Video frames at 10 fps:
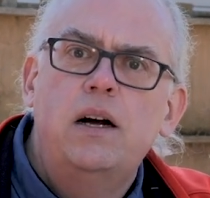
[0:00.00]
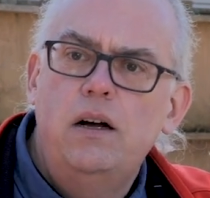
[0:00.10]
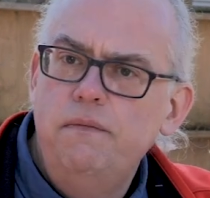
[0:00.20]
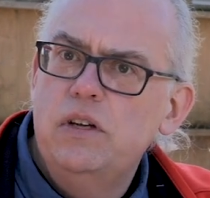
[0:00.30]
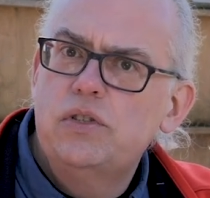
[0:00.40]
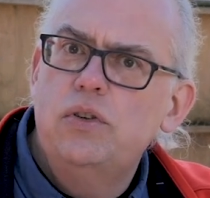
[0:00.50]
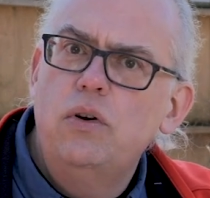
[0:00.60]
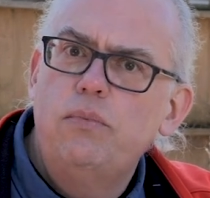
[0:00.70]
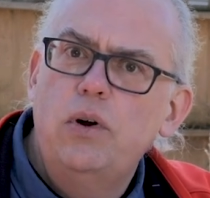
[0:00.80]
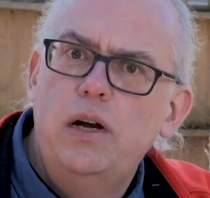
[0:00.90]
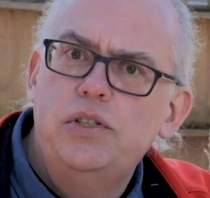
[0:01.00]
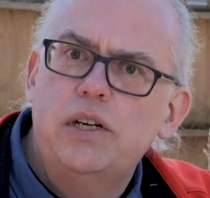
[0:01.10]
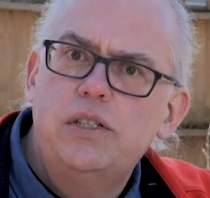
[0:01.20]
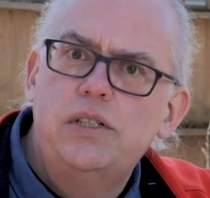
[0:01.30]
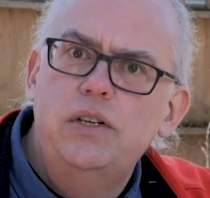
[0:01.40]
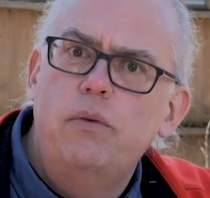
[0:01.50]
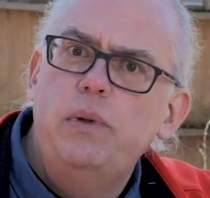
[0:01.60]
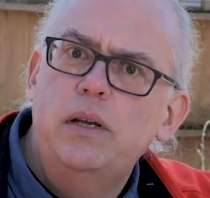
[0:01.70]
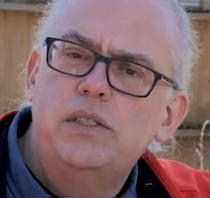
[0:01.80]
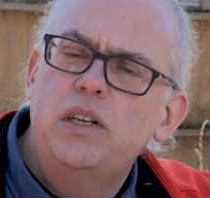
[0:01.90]
of their solar projects, you know,
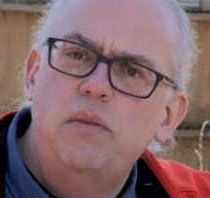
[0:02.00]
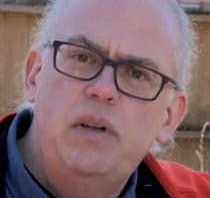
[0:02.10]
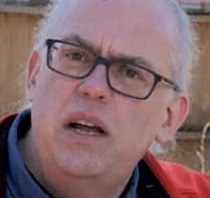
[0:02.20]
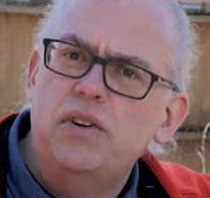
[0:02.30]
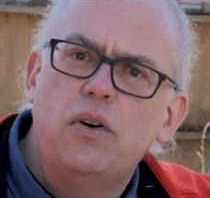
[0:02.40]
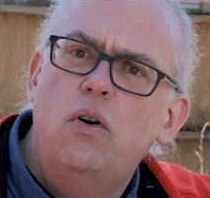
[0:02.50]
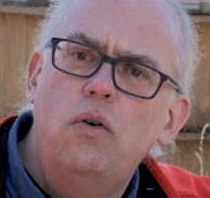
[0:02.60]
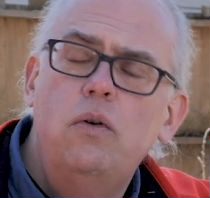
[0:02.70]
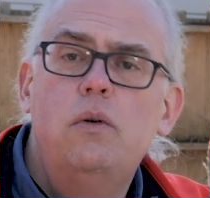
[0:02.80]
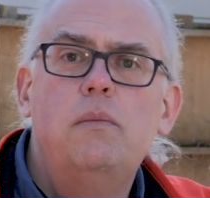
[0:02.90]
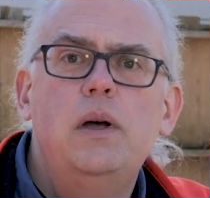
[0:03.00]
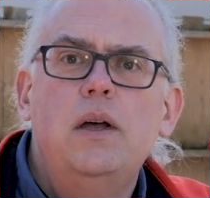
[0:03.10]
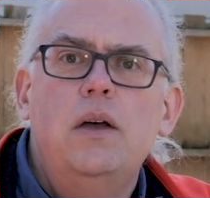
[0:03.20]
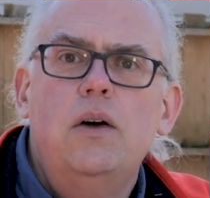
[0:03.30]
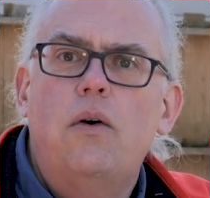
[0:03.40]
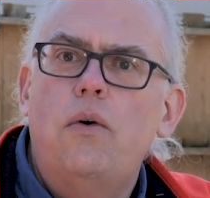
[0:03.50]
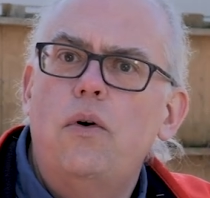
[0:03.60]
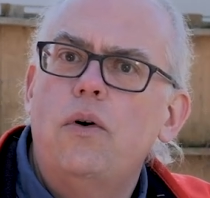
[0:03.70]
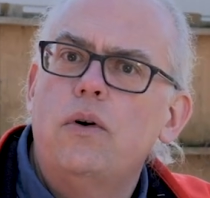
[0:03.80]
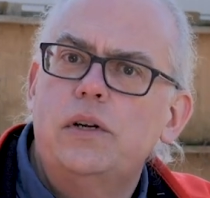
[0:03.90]
be it it's going to be on your home,
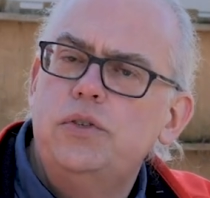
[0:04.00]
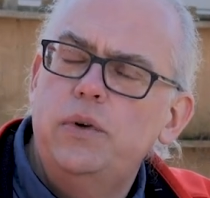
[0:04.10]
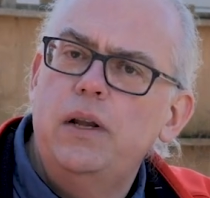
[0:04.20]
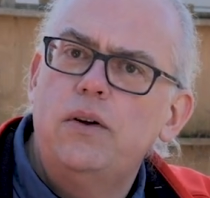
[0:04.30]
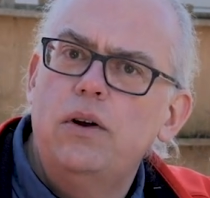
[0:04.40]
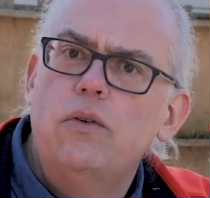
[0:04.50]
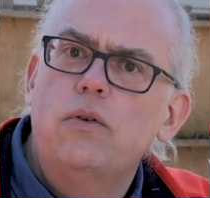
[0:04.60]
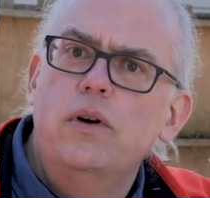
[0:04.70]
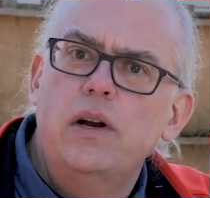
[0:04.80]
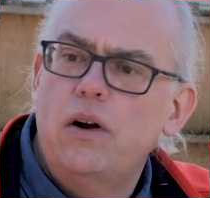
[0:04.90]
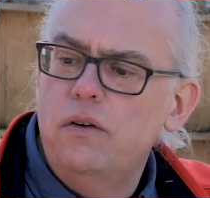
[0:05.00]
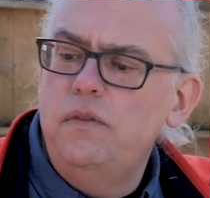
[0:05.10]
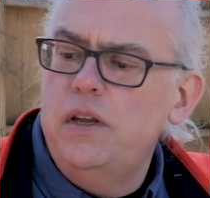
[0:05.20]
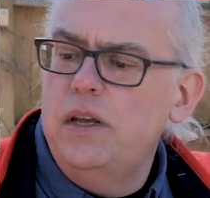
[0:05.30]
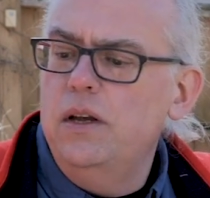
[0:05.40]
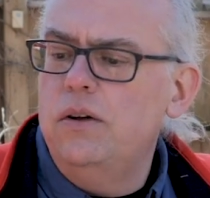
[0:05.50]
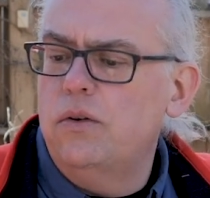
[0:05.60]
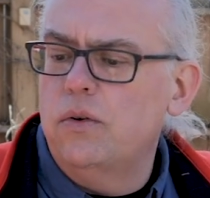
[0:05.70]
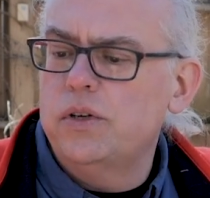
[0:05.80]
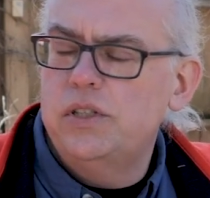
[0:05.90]
or a trailer or an RV
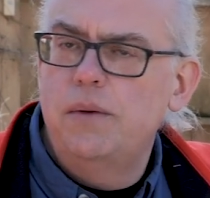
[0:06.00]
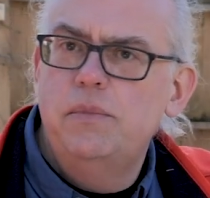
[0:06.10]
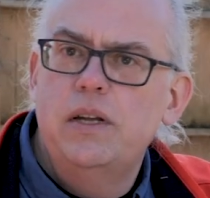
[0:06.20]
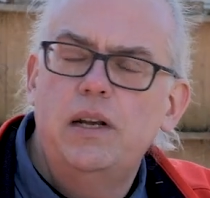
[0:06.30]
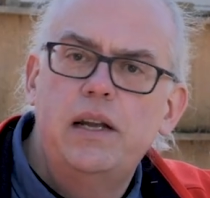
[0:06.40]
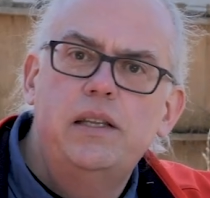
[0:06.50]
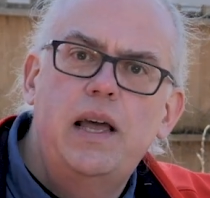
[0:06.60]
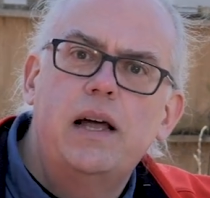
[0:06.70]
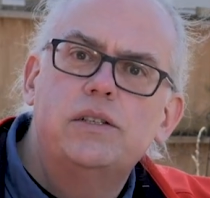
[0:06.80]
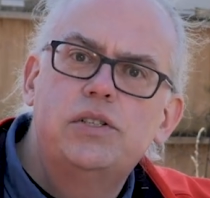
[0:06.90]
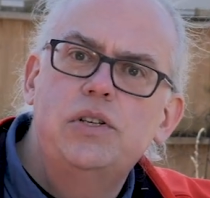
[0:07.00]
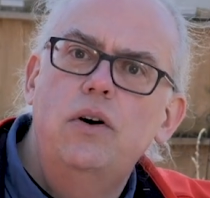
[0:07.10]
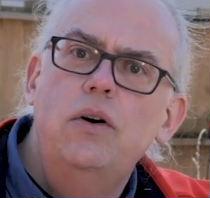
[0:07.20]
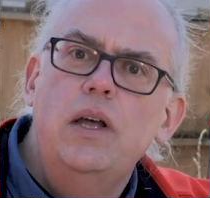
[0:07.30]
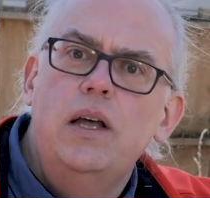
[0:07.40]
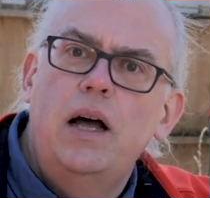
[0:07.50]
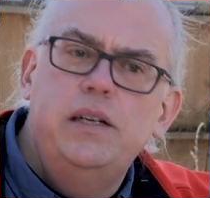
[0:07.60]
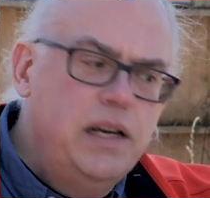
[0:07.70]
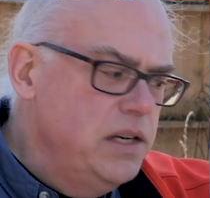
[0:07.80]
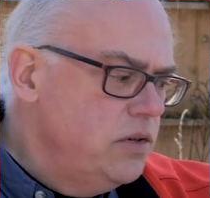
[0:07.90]
or something like that. So a
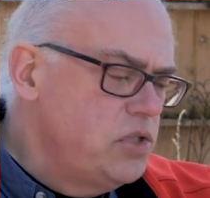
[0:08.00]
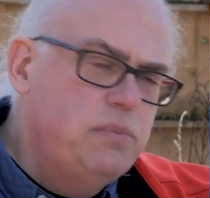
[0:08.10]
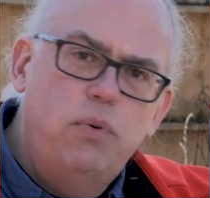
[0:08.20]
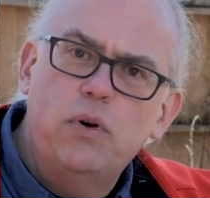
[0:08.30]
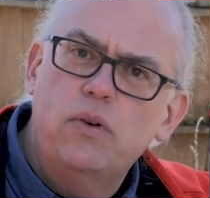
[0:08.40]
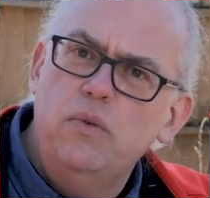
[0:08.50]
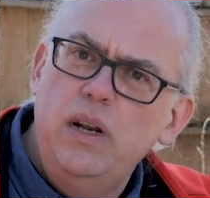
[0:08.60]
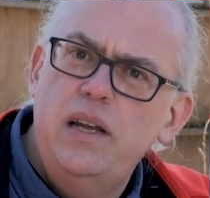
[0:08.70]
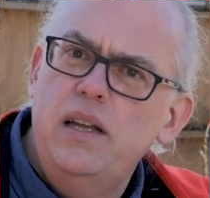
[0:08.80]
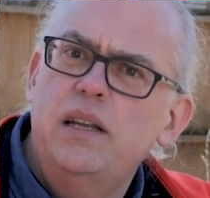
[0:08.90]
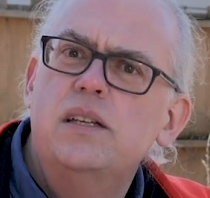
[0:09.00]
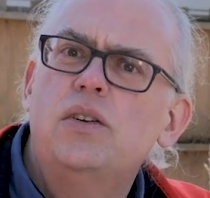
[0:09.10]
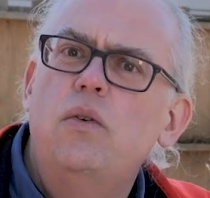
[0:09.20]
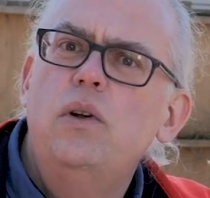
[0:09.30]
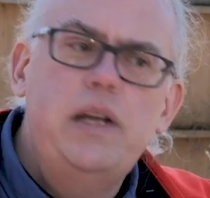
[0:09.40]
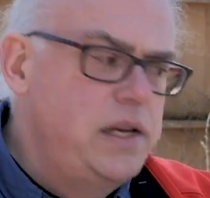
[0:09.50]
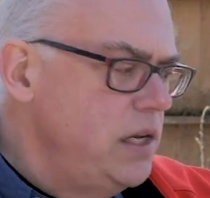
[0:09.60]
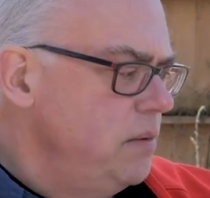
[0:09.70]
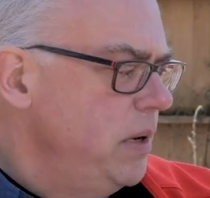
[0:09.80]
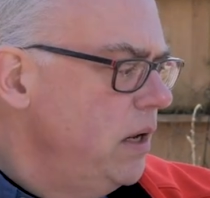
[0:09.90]
technical support really is only an
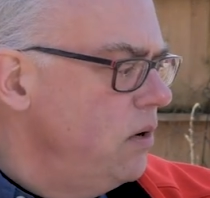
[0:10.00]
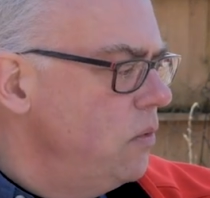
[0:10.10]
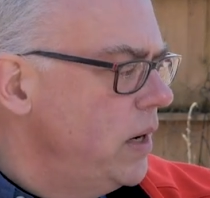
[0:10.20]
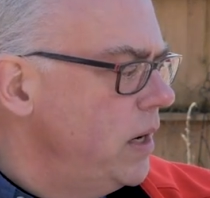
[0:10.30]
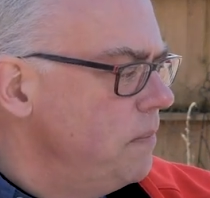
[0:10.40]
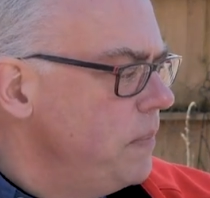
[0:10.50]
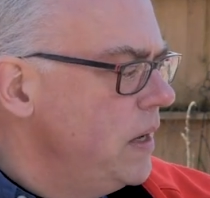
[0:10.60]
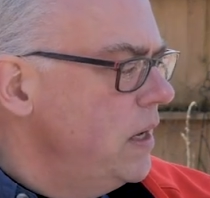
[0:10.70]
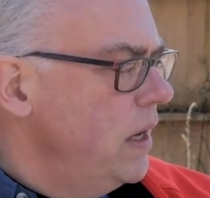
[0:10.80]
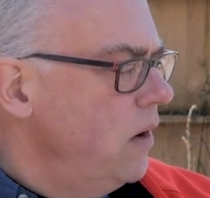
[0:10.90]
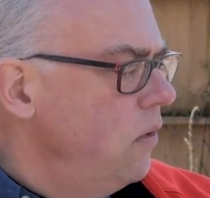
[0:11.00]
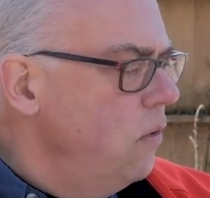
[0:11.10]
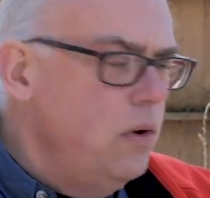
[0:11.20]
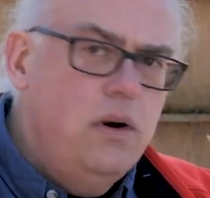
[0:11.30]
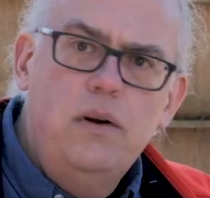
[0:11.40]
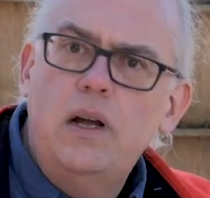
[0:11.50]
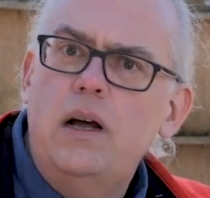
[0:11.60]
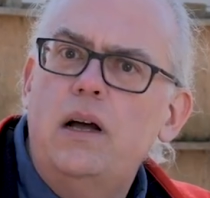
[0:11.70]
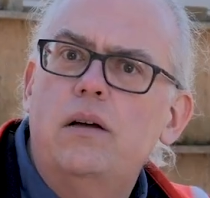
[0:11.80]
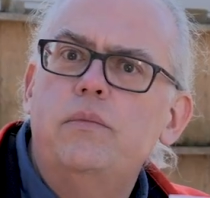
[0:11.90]
email away or
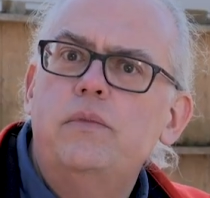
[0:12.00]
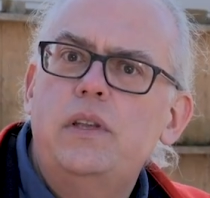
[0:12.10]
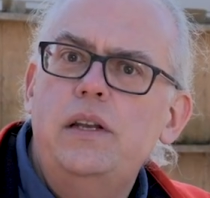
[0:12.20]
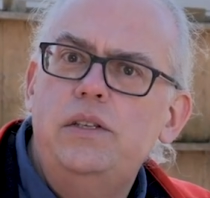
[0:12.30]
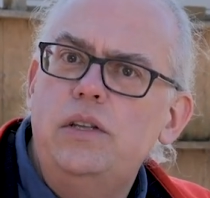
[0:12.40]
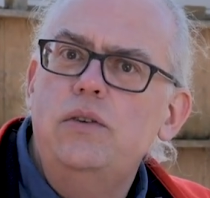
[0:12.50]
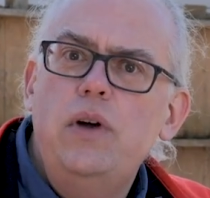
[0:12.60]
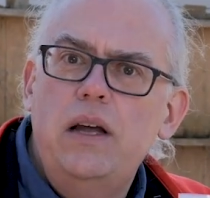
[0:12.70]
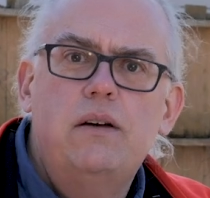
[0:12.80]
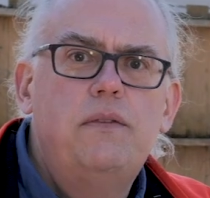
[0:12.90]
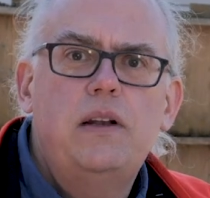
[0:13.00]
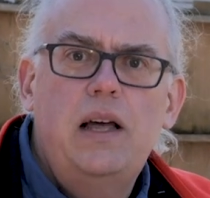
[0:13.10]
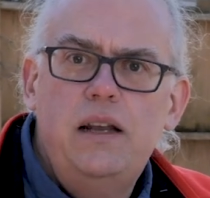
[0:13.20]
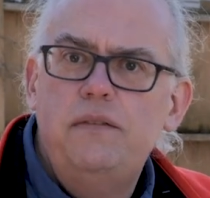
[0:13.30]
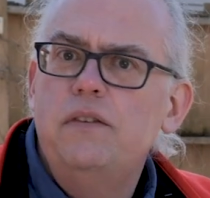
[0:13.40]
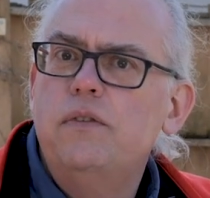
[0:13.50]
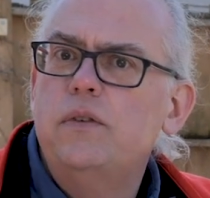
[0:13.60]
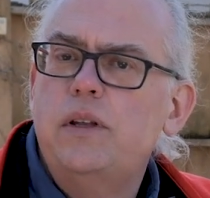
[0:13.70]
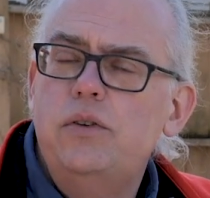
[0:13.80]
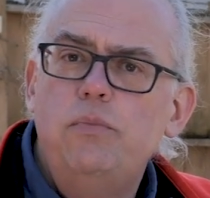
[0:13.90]
um, they do have a lot of
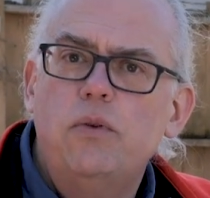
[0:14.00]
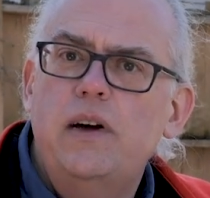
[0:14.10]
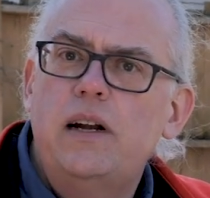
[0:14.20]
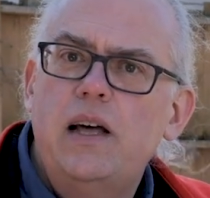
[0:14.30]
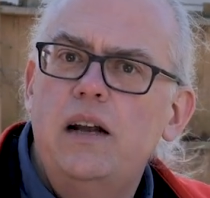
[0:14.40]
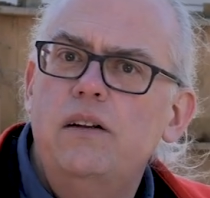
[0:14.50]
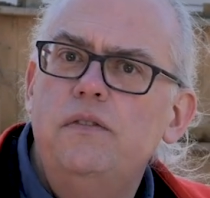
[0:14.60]
they do provide a lot of